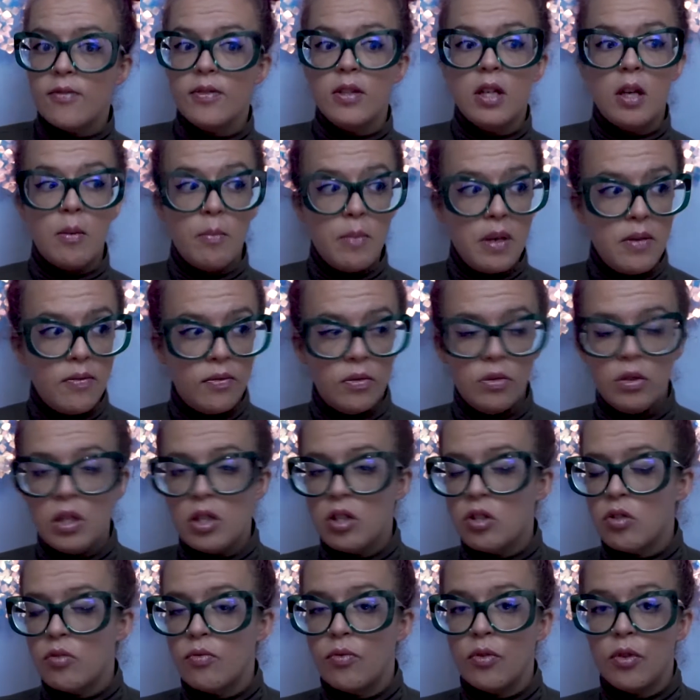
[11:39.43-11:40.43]
It can be
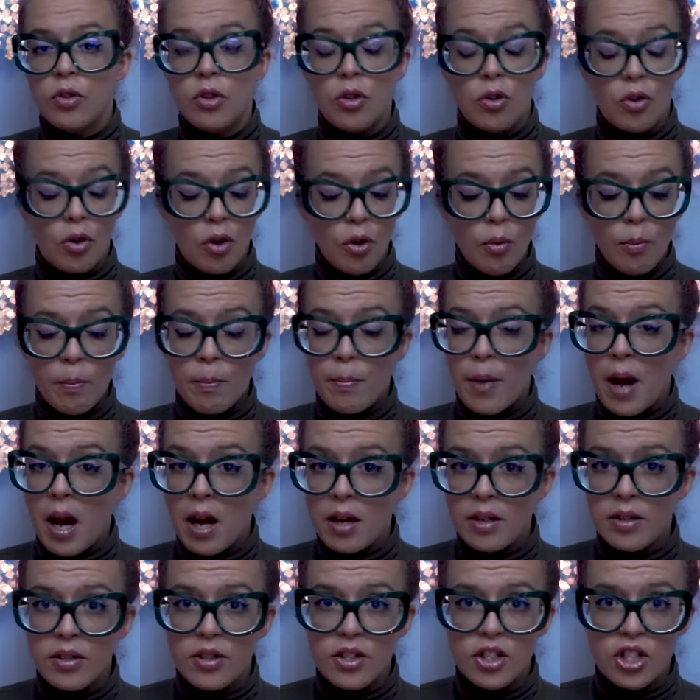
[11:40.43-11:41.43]
foundation for your own
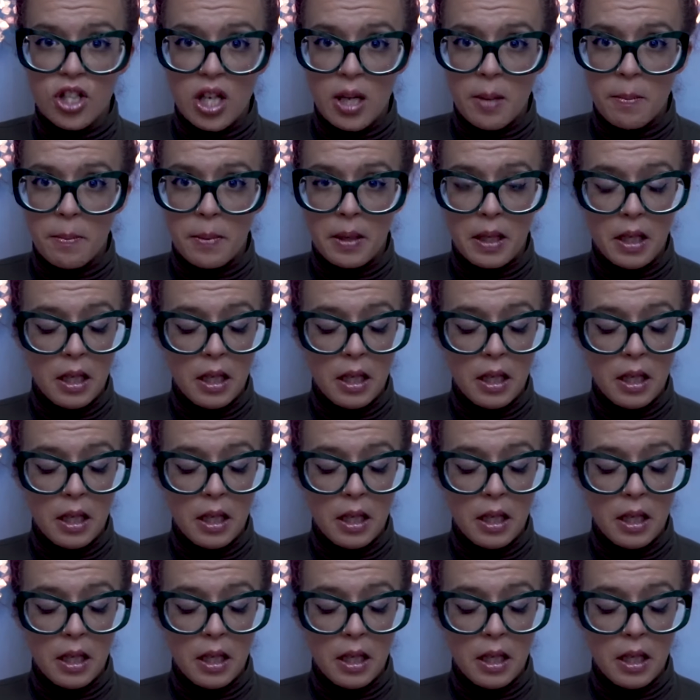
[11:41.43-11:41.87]
partnership,